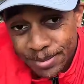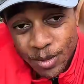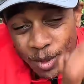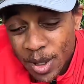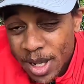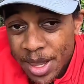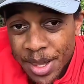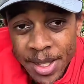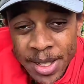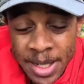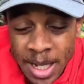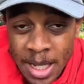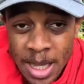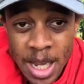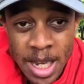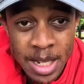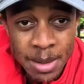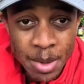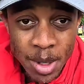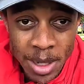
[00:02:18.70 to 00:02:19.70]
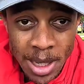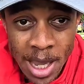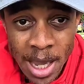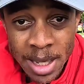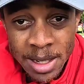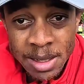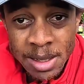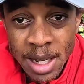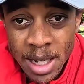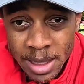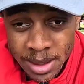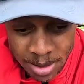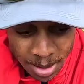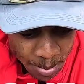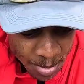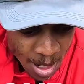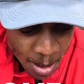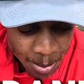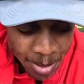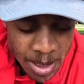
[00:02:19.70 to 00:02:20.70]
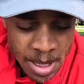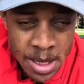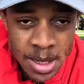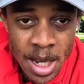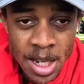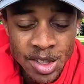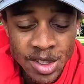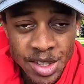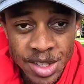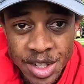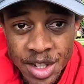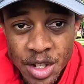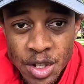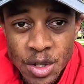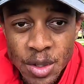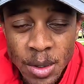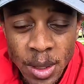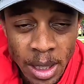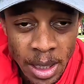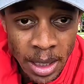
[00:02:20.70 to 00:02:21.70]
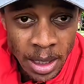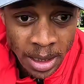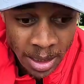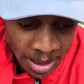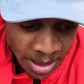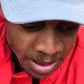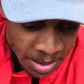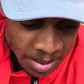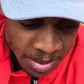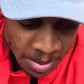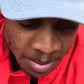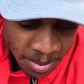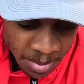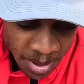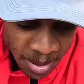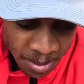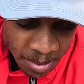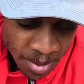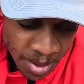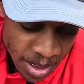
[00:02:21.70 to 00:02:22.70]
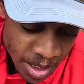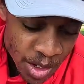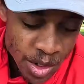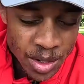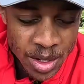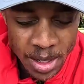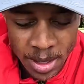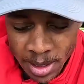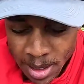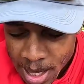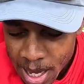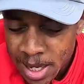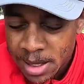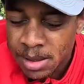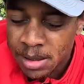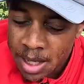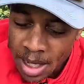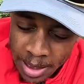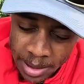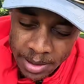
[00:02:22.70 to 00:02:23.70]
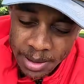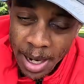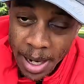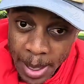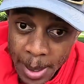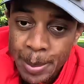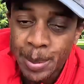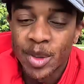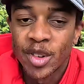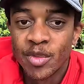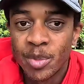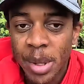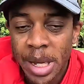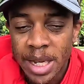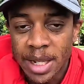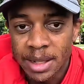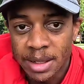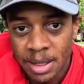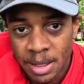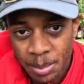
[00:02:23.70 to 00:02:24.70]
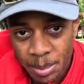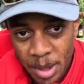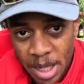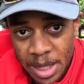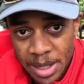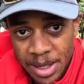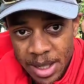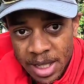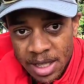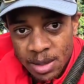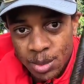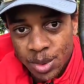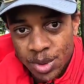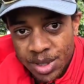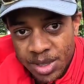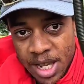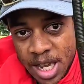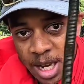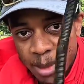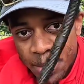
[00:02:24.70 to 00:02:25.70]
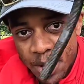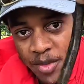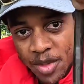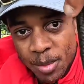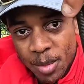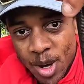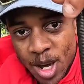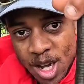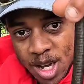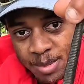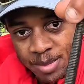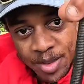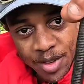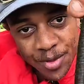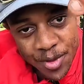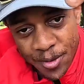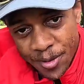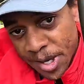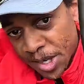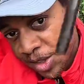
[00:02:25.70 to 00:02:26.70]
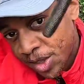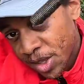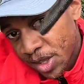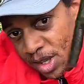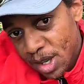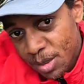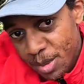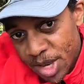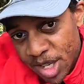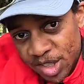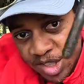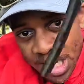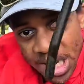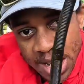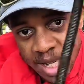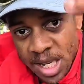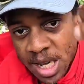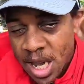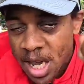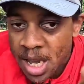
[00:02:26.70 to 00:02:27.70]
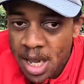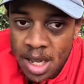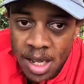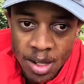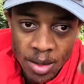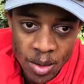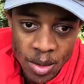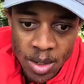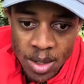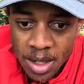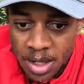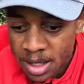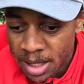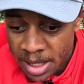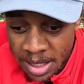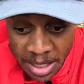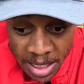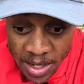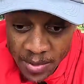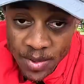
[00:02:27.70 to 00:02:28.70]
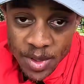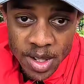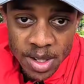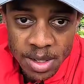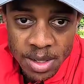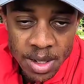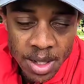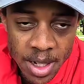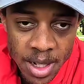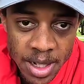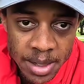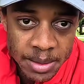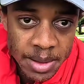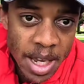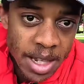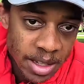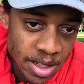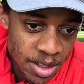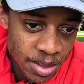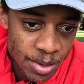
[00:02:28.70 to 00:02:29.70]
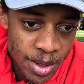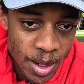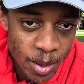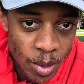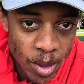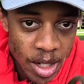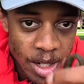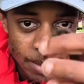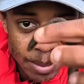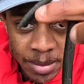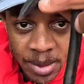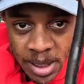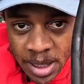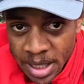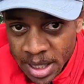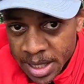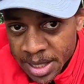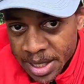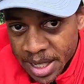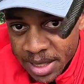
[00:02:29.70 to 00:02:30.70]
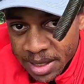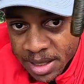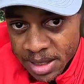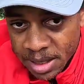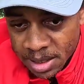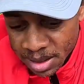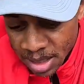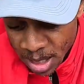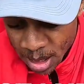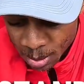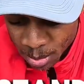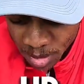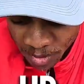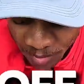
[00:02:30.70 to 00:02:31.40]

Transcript: One of the things I like about Elastec, some companies actually do use a Elastec type of bait, but this will stand up off the bottom. If you're fishing on a big shaky head or even just a Texas rig worm, that's going to stand up